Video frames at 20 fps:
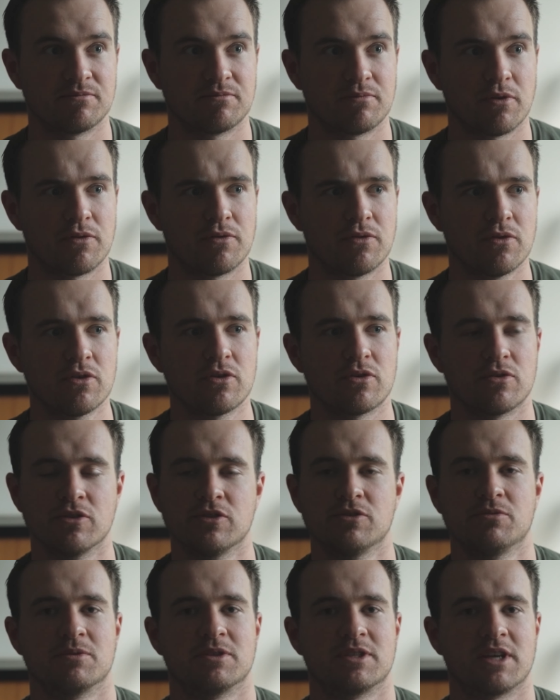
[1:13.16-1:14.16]
before
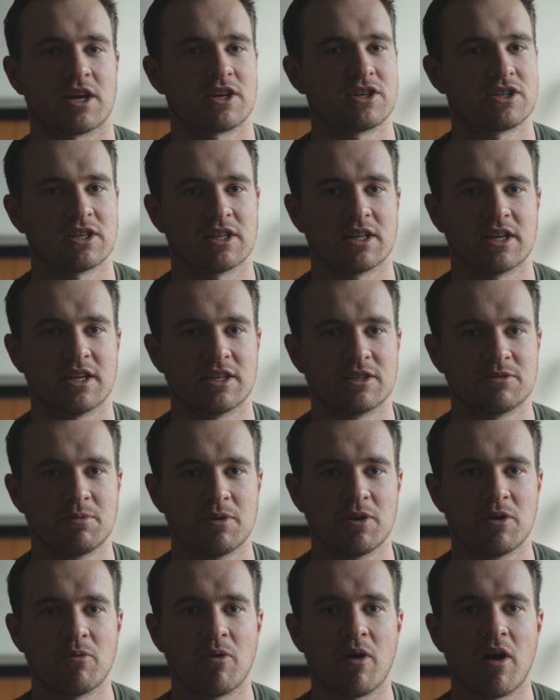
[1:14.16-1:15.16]
Christmas actually. It's
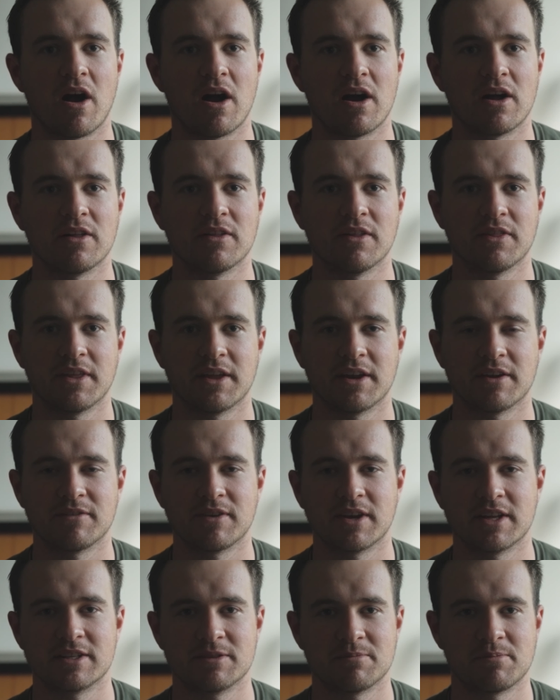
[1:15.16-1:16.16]
been a while that I've
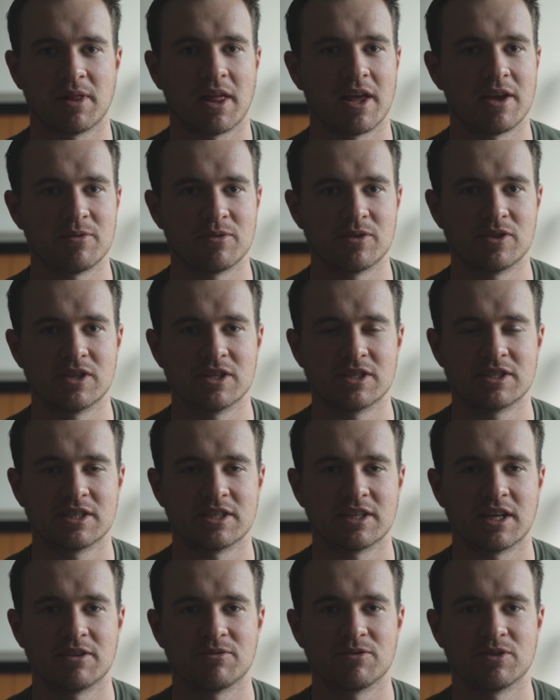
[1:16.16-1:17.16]
had to play with this
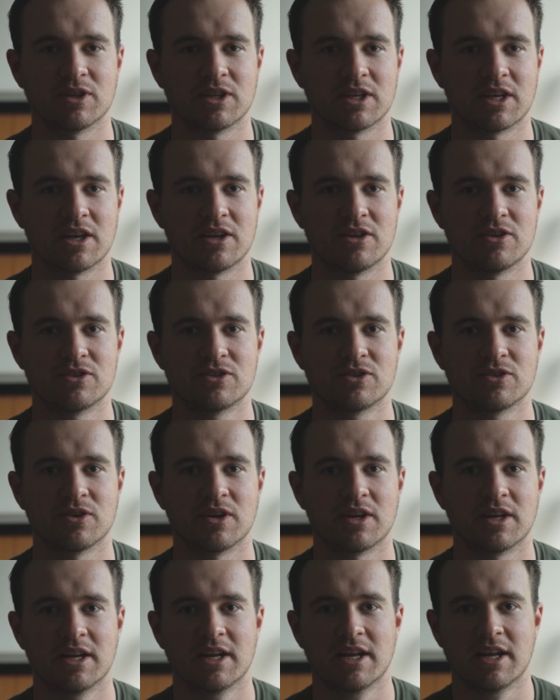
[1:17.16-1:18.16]
and really get used to
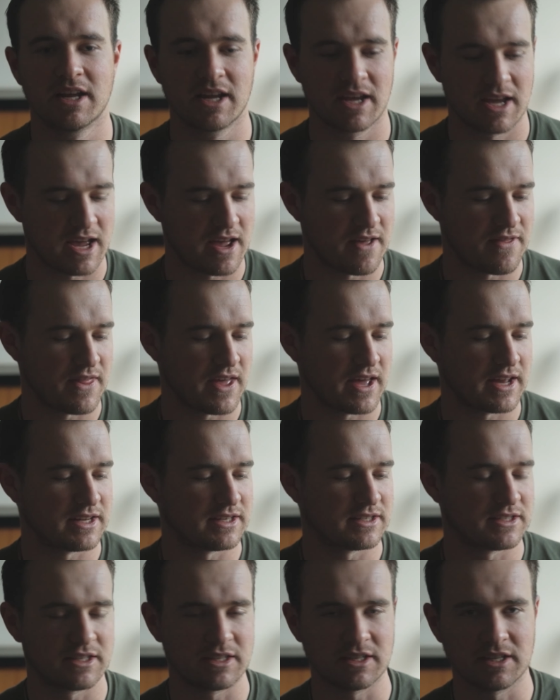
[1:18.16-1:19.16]
it. And that
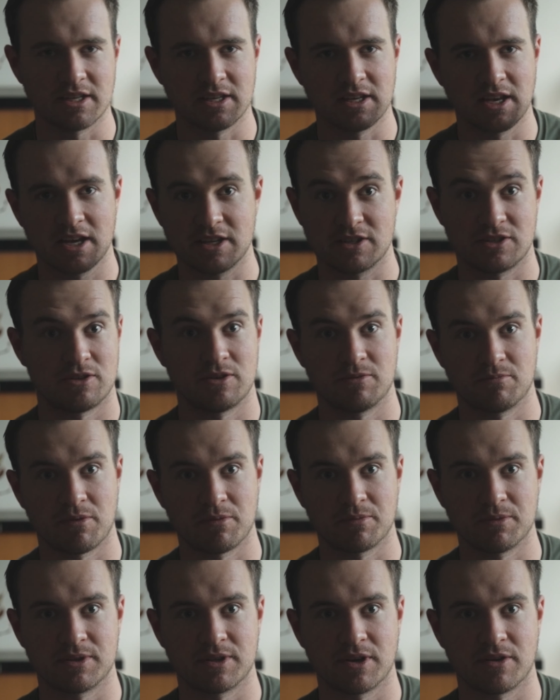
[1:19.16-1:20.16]
is as you can
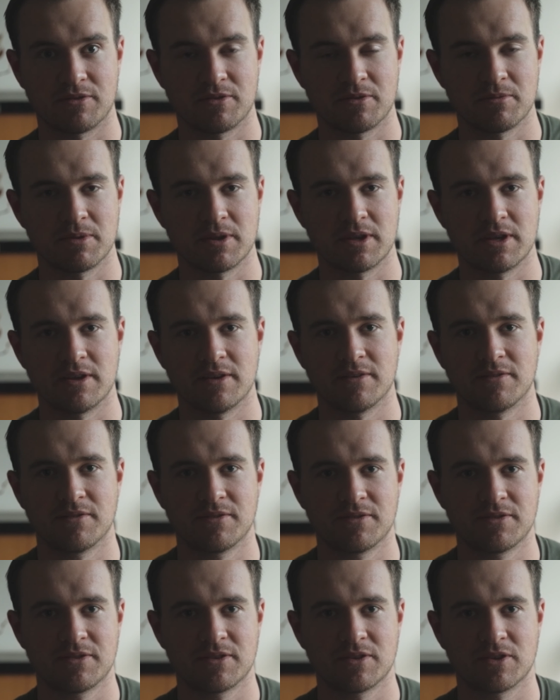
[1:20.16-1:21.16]
probably tell from the
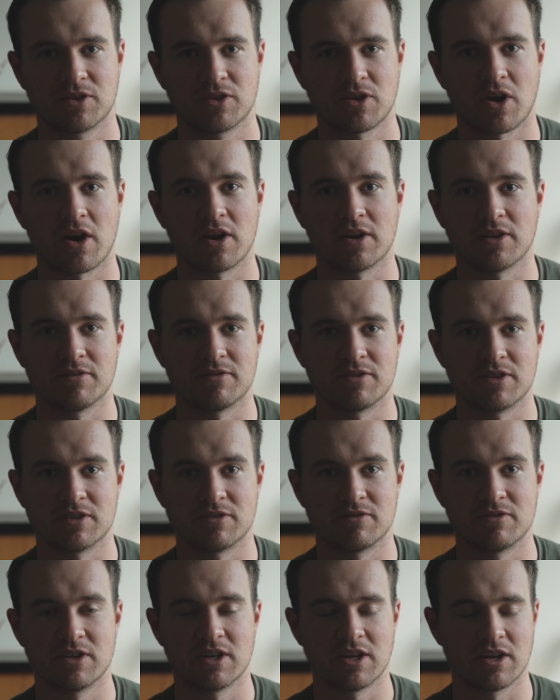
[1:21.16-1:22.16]
title of this
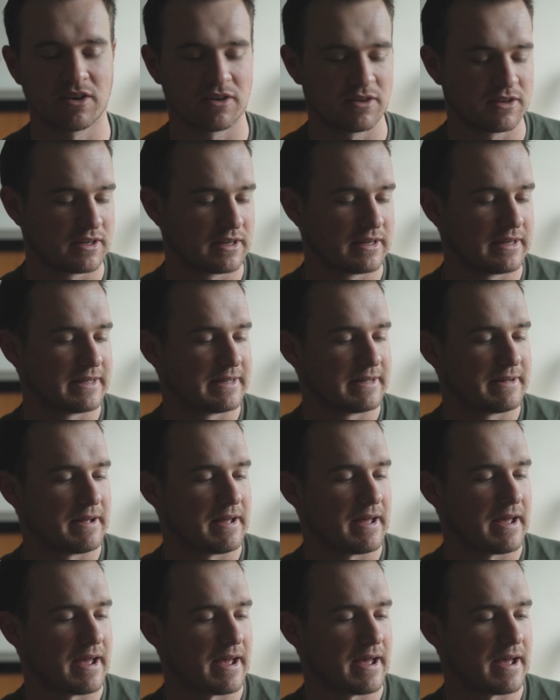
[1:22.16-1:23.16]
video,
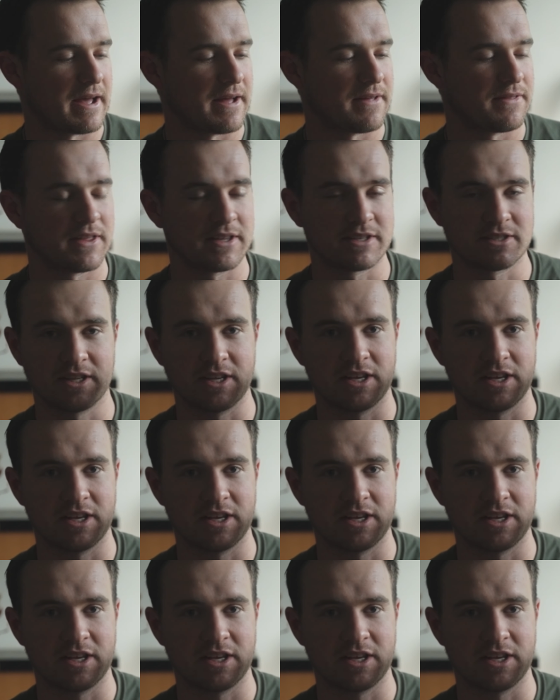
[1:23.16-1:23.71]
that's the